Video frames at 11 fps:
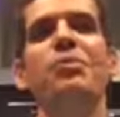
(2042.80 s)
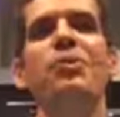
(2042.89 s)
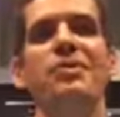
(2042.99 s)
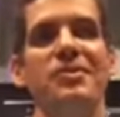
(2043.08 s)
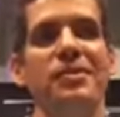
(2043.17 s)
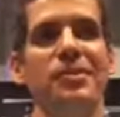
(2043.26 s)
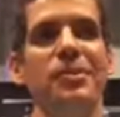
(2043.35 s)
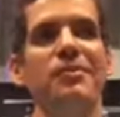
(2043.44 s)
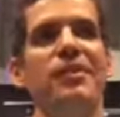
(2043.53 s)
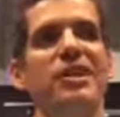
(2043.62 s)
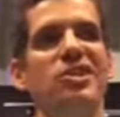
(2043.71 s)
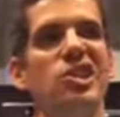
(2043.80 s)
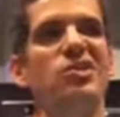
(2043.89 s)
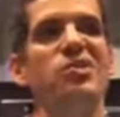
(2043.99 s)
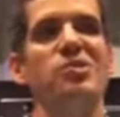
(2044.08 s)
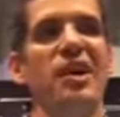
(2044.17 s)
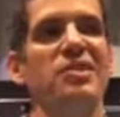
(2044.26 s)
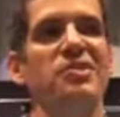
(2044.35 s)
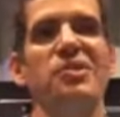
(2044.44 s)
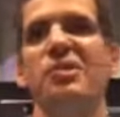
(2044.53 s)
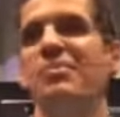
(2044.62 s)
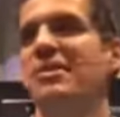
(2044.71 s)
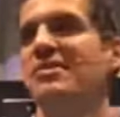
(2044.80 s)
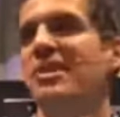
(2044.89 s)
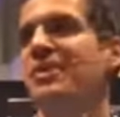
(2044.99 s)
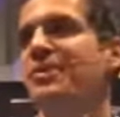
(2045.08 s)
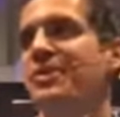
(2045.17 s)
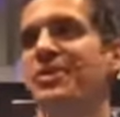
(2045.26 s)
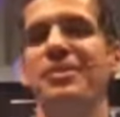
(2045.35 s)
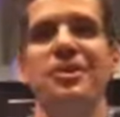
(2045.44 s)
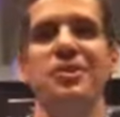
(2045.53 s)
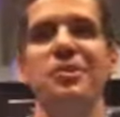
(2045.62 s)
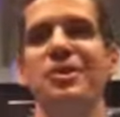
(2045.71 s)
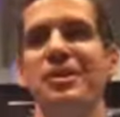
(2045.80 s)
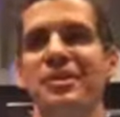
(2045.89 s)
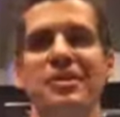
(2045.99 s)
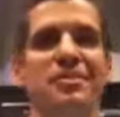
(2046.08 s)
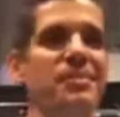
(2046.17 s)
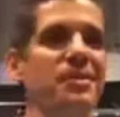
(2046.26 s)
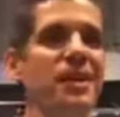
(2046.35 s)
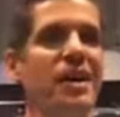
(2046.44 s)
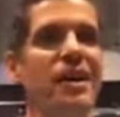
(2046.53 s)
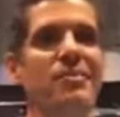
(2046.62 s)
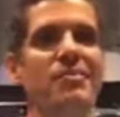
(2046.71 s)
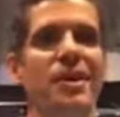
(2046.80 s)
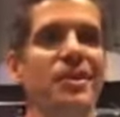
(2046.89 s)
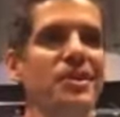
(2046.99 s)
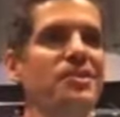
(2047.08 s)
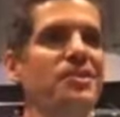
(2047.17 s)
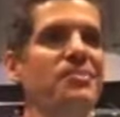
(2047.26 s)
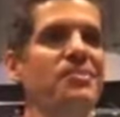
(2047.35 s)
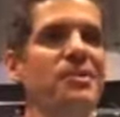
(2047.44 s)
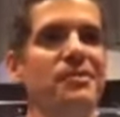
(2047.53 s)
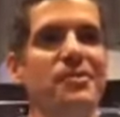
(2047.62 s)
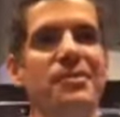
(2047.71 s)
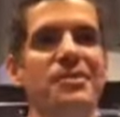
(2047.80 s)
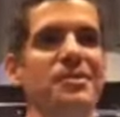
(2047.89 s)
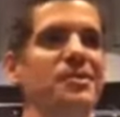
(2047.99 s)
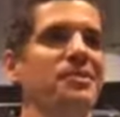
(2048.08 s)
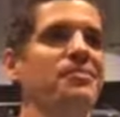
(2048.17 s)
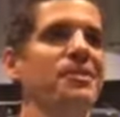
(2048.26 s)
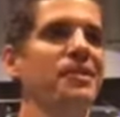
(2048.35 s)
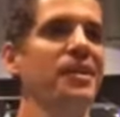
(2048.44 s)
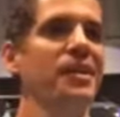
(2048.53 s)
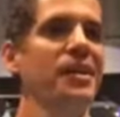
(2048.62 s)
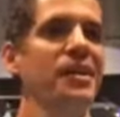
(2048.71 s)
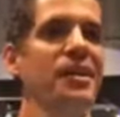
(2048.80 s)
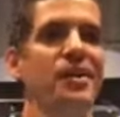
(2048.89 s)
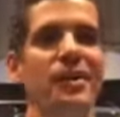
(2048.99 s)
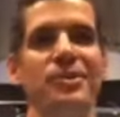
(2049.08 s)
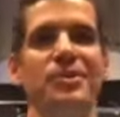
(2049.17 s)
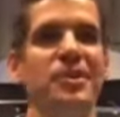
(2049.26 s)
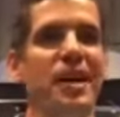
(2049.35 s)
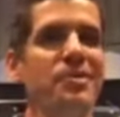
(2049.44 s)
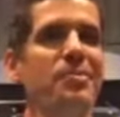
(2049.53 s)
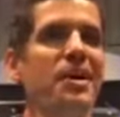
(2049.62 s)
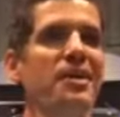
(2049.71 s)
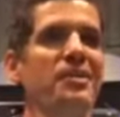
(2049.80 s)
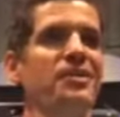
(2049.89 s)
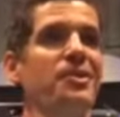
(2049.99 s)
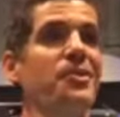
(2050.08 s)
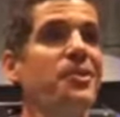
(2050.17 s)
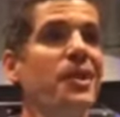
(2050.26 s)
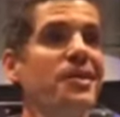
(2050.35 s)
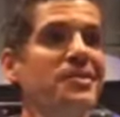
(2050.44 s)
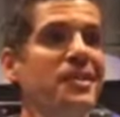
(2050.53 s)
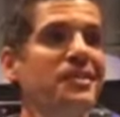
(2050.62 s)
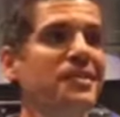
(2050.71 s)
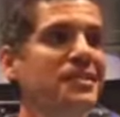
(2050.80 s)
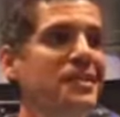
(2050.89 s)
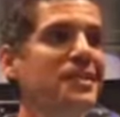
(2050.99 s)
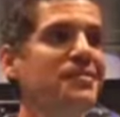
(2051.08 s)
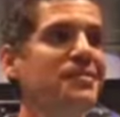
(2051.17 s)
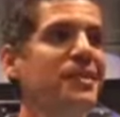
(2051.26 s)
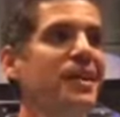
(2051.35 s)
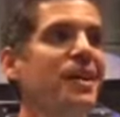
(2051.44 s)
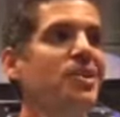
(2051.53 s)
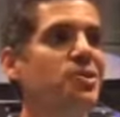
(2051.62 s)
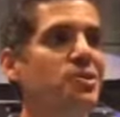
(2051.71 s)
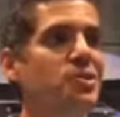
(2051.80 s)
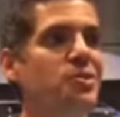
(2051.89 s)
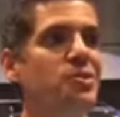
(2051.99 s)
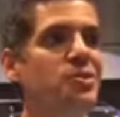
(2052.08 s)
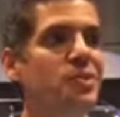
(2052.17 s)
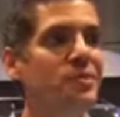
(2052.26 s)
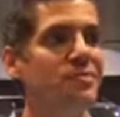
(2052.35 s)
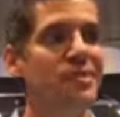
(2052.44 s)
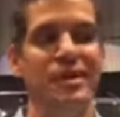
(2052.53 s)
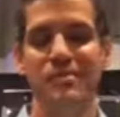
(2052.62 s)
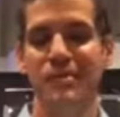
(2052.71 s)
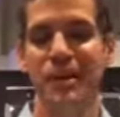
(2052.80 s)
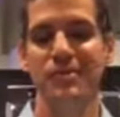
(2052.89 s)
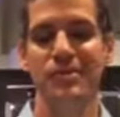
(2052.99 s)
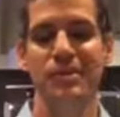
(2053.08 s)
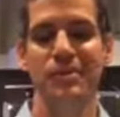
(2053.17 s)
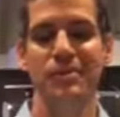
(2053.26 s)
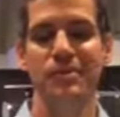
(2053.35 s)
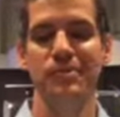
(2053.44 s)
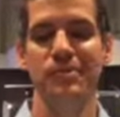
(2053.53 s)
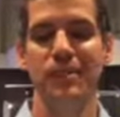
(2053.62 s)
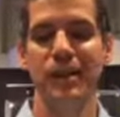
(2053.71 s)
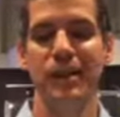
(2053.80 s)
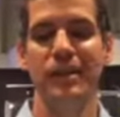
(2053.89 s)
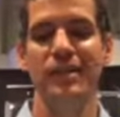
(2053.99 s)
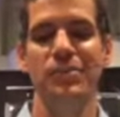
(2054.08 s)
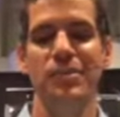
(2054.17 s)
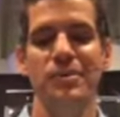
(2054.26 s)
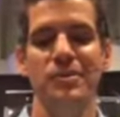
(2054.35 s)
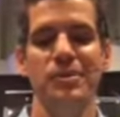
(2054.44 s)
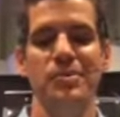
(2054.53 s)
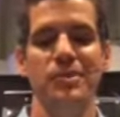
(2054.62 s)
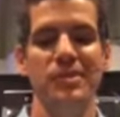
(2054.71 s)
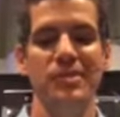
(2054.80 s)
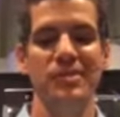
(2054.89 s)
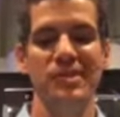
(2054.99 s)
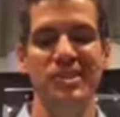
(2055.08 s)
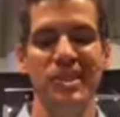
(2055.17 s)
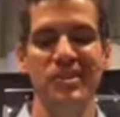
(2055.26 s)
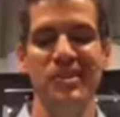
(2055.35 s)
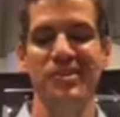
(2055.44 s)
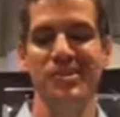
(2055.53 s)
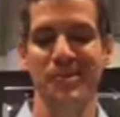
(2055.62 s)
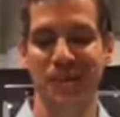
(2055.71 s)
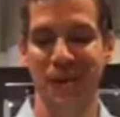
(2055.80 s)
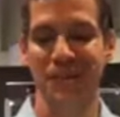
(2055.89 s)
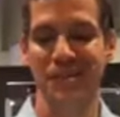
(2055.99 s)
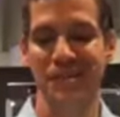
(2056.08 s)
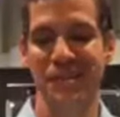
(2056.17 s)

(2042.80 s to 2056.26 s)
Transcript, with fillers: more so, we find Jesus Christ. You can be single, you can be a eunuch, you could be married, you could be divorced, you could be on your deathbed, on the cross like the thief. You find favor if you find wisdom, which is Jesus Christ.